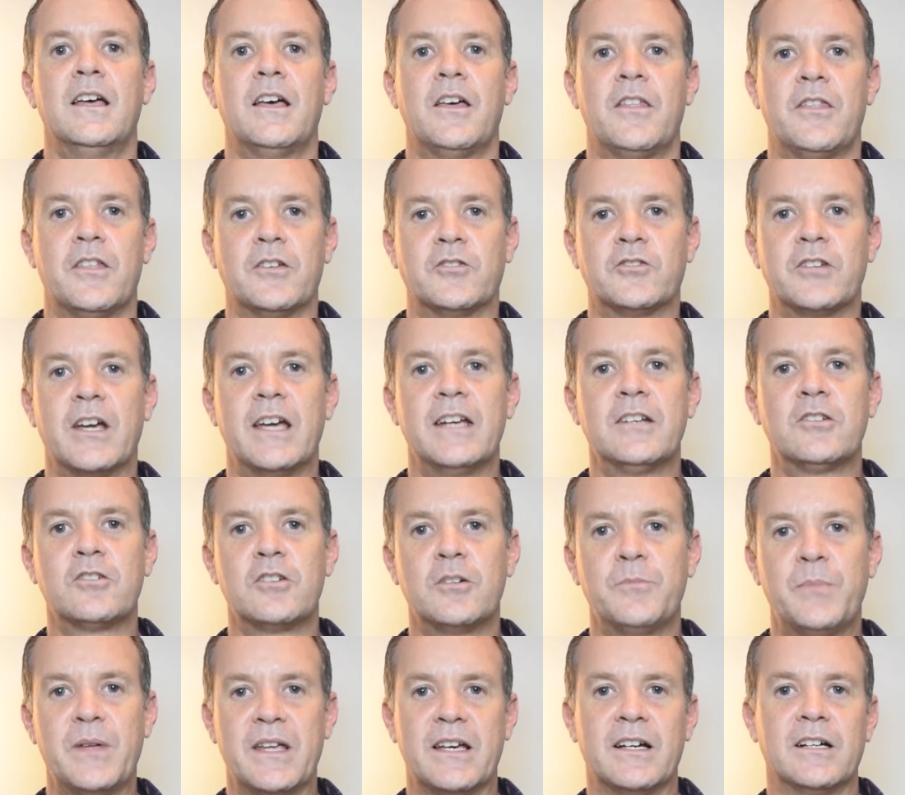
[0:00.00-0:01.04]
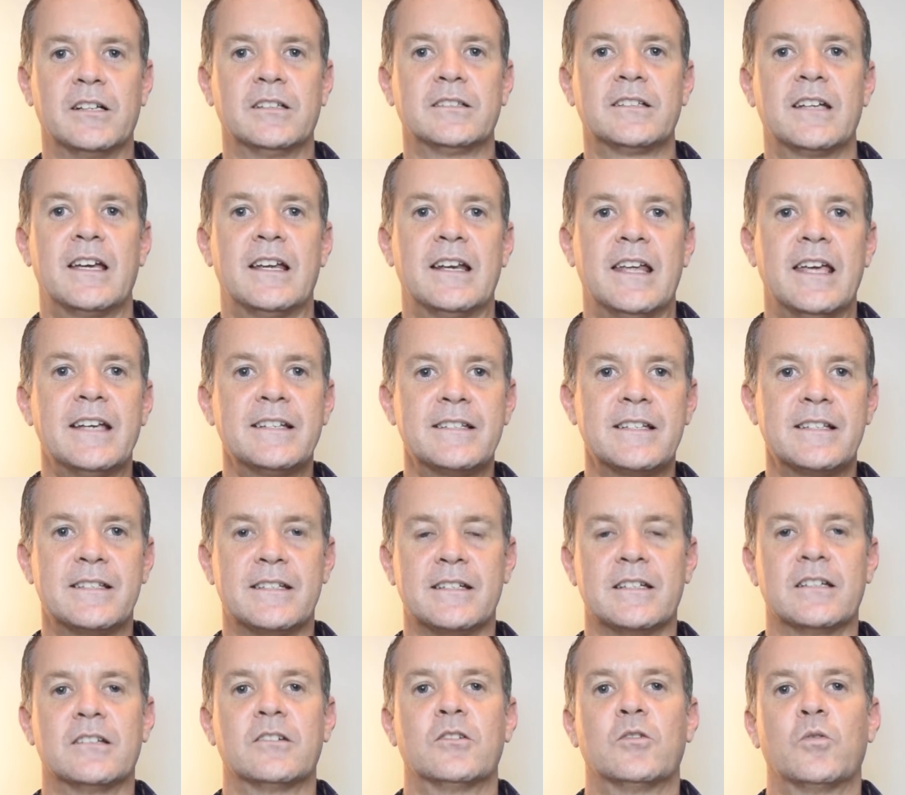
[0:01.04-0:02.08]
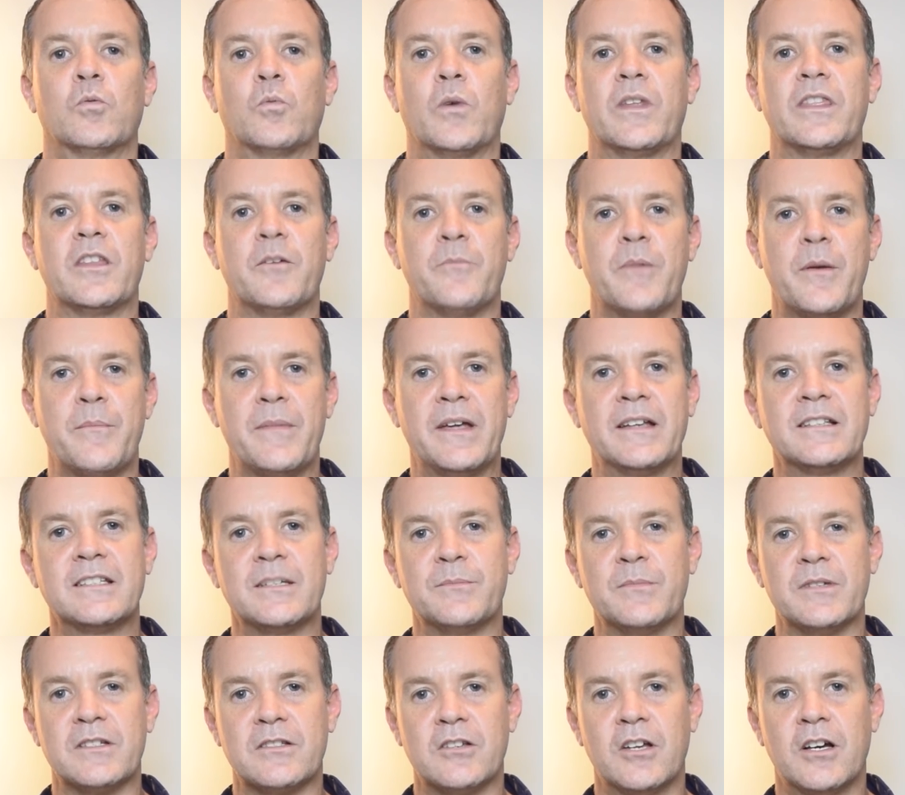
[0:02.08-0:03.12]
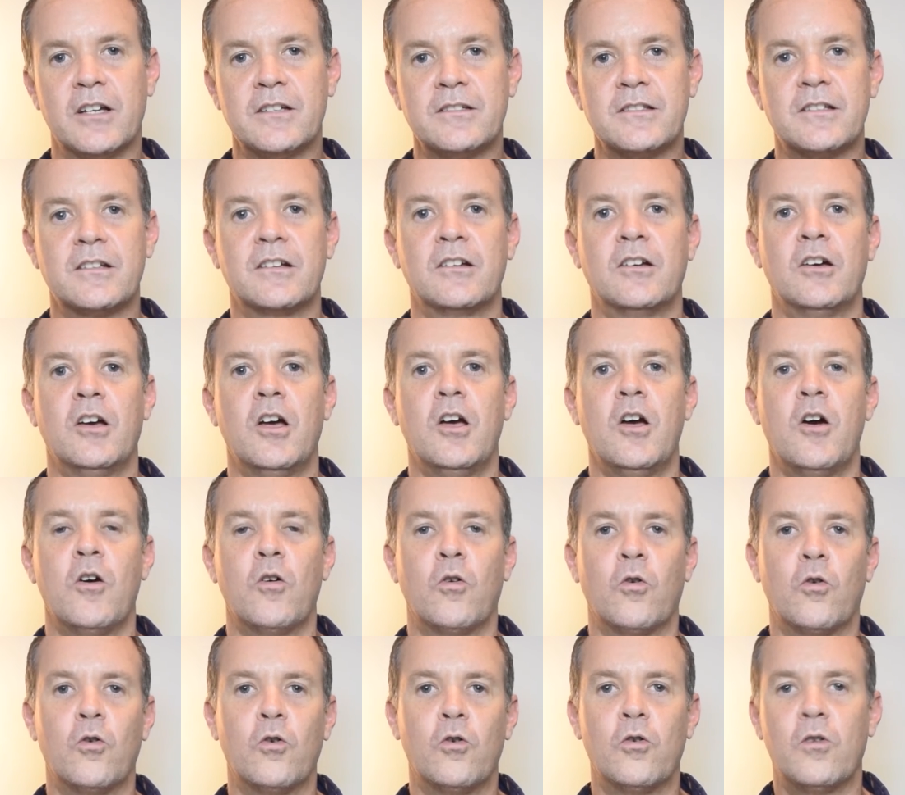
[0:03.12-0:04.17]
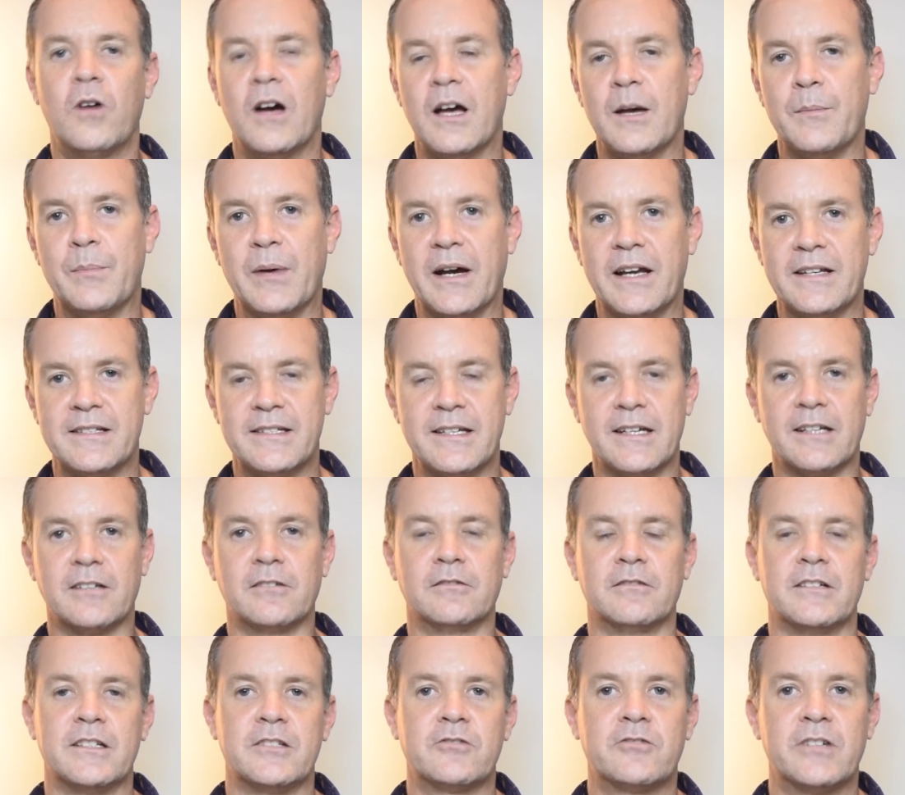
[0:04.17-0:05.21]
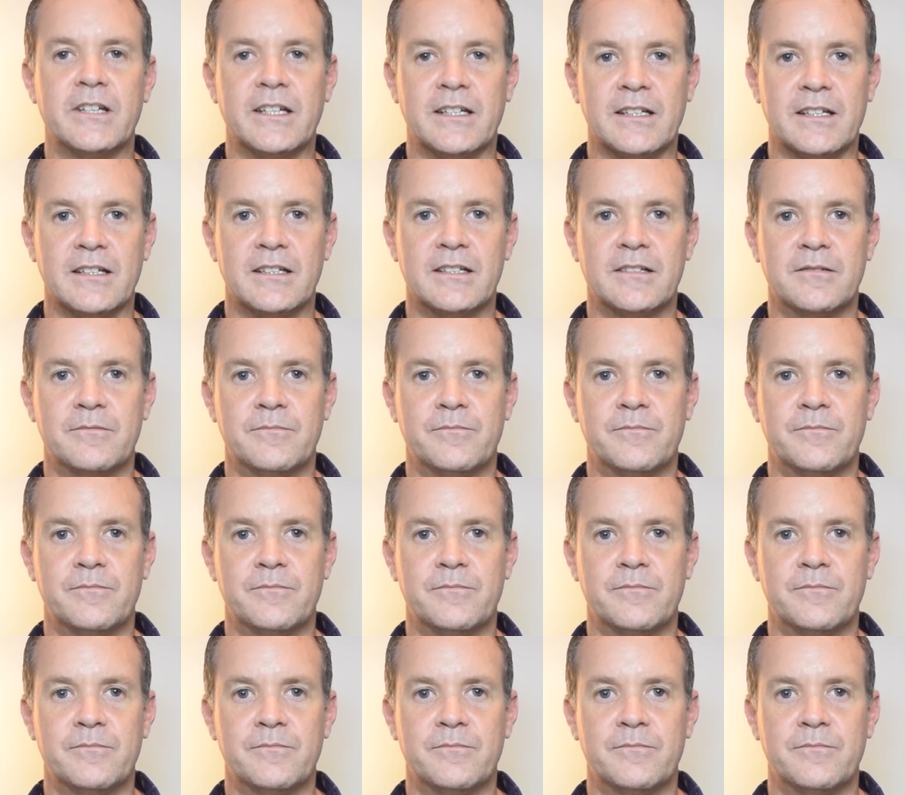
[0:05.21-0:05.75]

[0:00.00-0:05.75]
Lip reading: The trade could be held and exited when the momentum is lost or a buy signal is triggered.